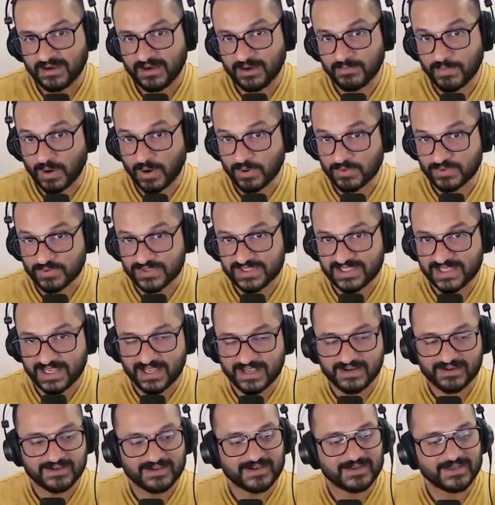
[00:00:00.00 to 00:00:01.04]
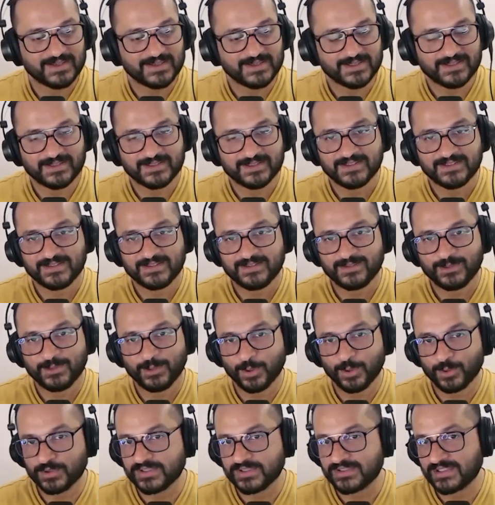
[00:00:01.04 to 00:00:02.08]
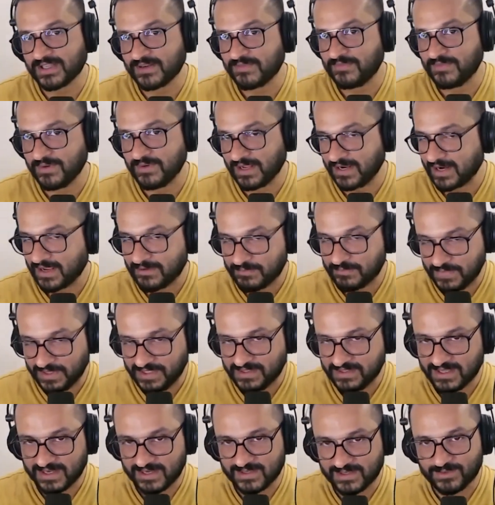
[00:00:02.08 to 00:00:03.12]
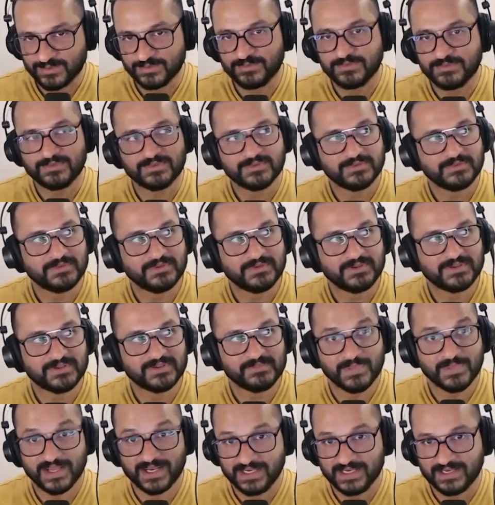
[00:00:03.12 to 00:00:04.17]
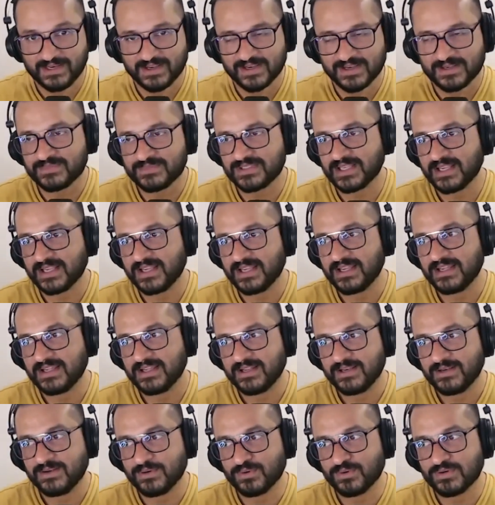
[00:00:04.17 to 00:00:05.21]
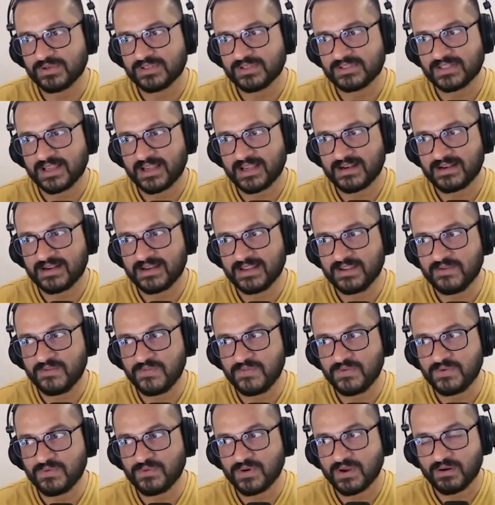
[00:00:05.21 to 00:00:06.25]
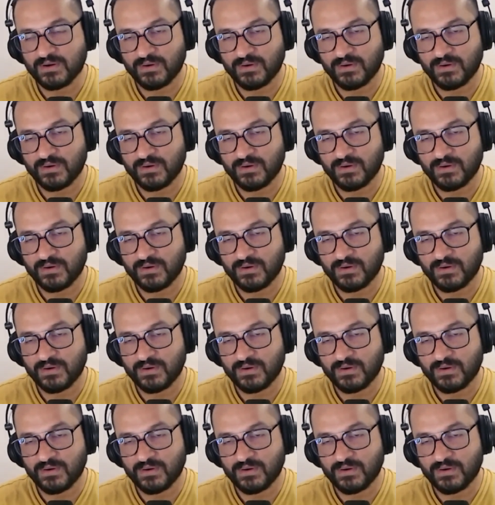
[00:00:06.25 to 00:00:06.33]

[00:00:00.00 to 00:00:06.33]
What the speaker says: about to sell, notice that, and I've been there too many times, notice that if you are